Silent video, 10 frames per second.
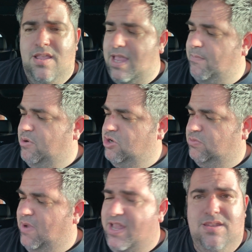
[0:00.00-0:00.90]
that push
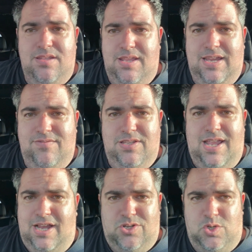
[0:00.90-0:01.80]
button that gives you
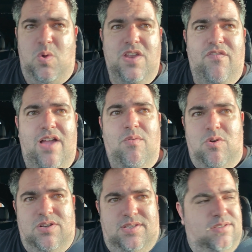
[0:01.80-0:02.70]
the extra 25
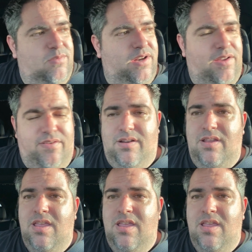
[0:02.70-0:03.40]
horses or whatever.